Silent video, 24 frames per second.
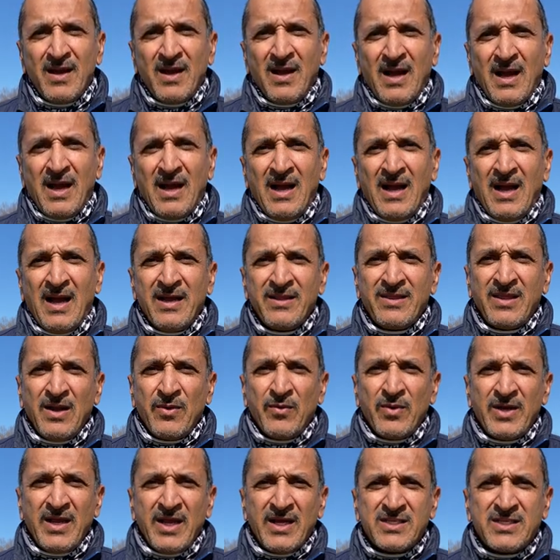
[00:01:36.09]
I think
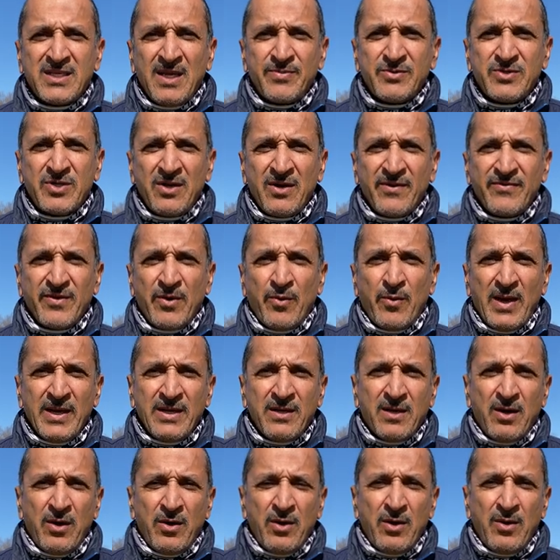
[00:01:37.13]
with the exception of the
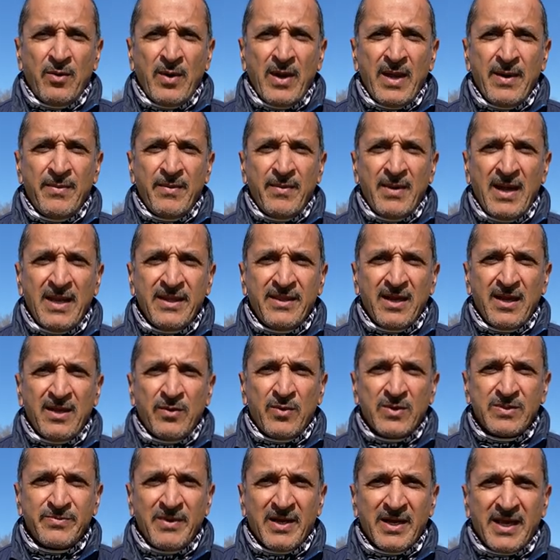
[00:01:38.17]
one goal where I think it
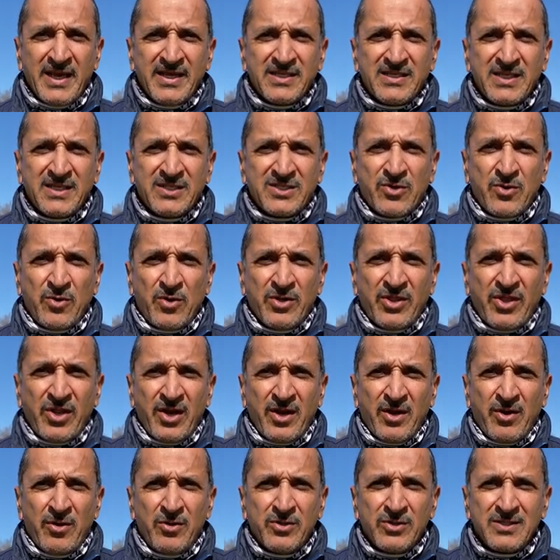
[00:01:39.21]
was Magezi scored
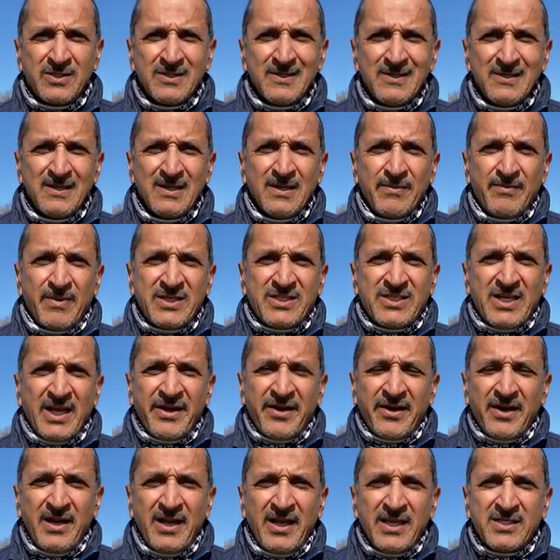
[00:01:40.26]
3 goals. But
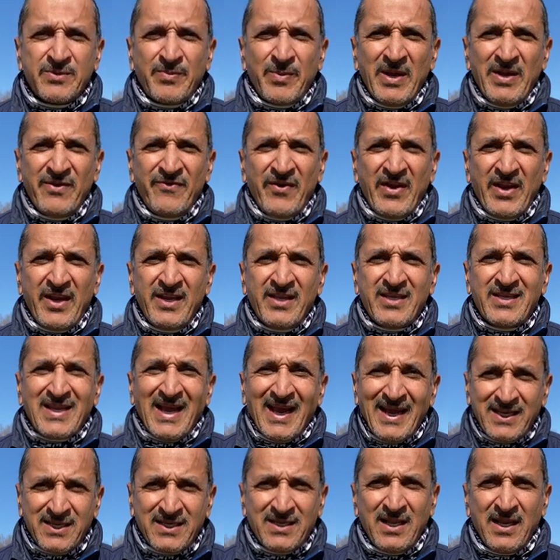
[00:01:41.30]
generally, it's been very
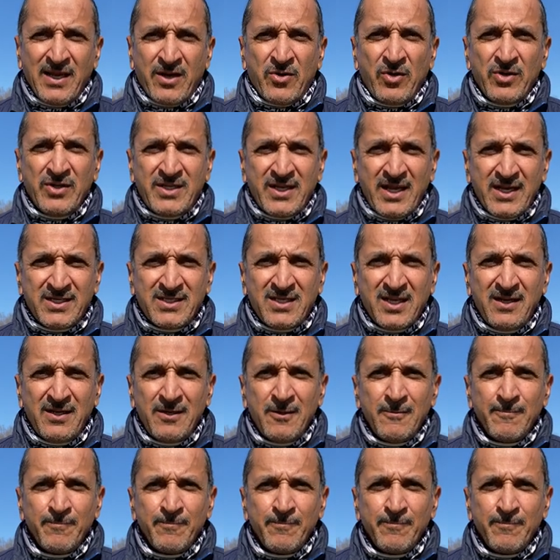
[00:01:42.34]
tightly contested.